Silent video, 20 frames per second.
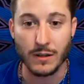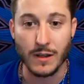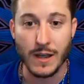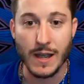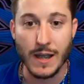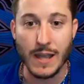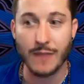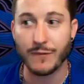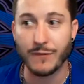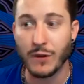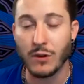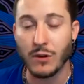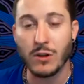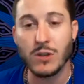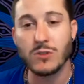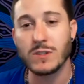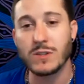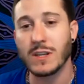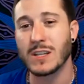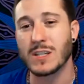If you're
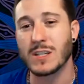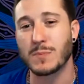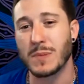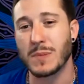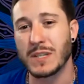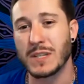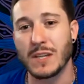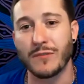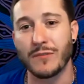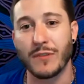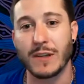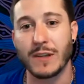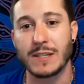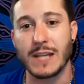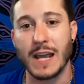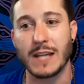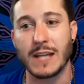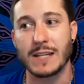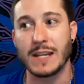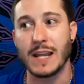using a specific
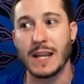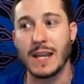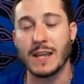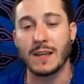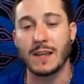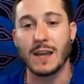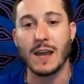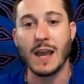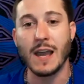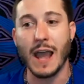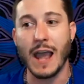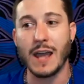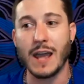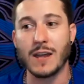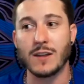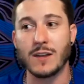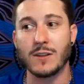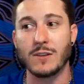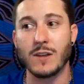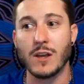technique
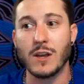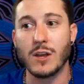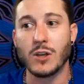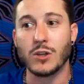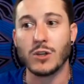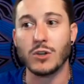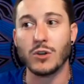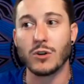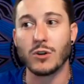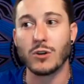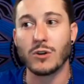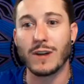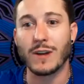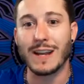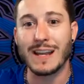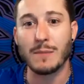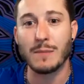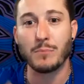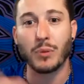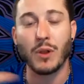and you're
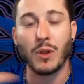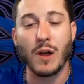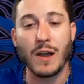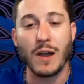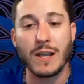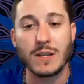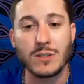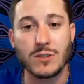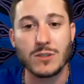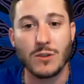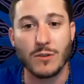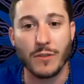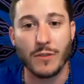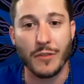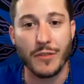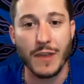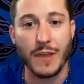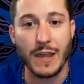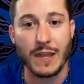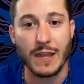implying certain
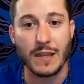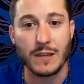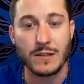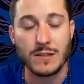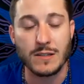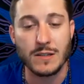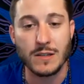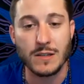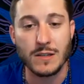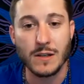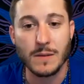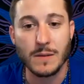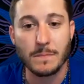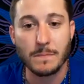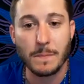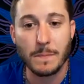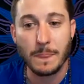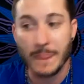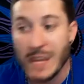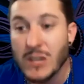things,
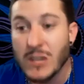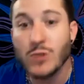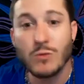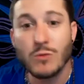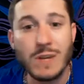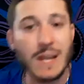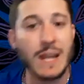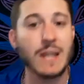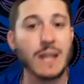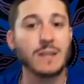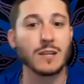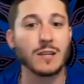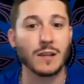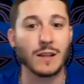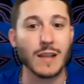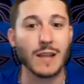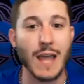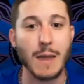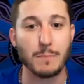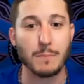then you need to
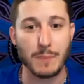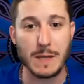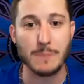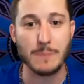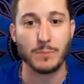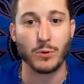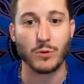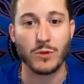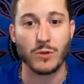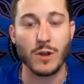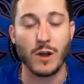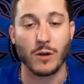let people know.